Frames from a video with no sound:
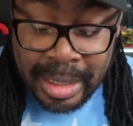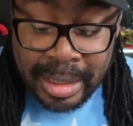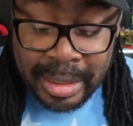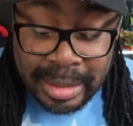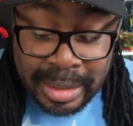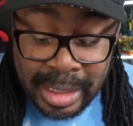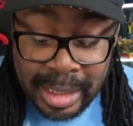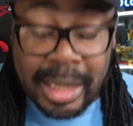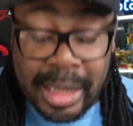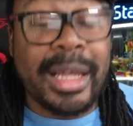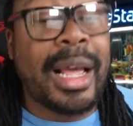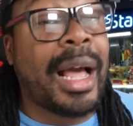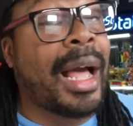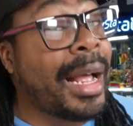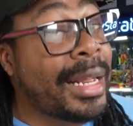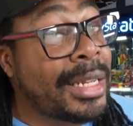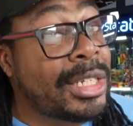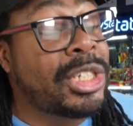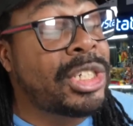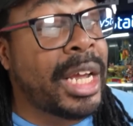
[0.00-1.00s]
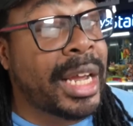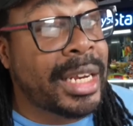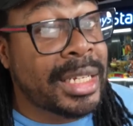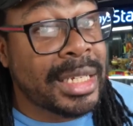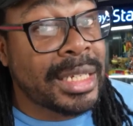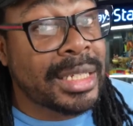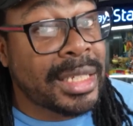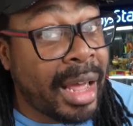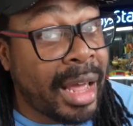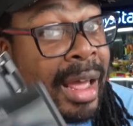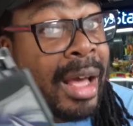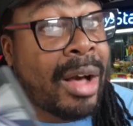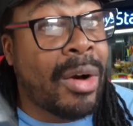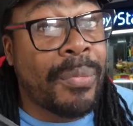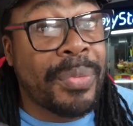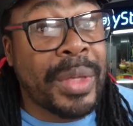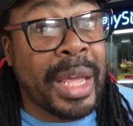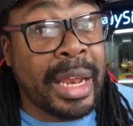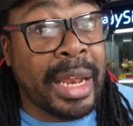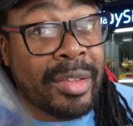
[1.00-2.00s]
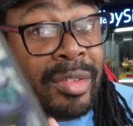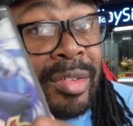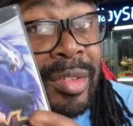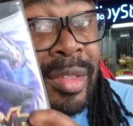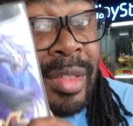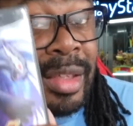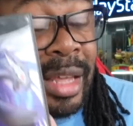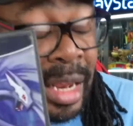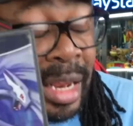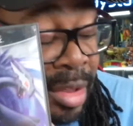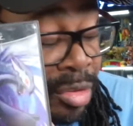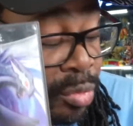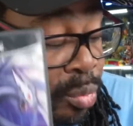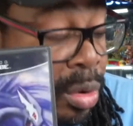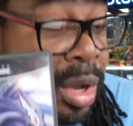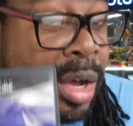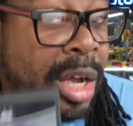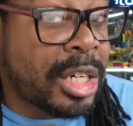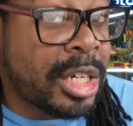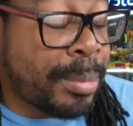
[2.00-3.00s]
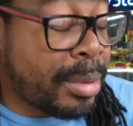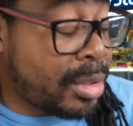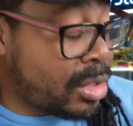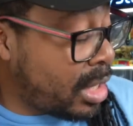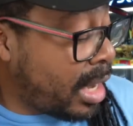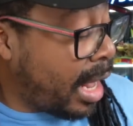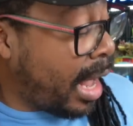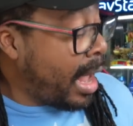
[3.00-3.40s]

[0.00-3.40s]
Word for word: Luckily, I checked this out and it's and it's 100%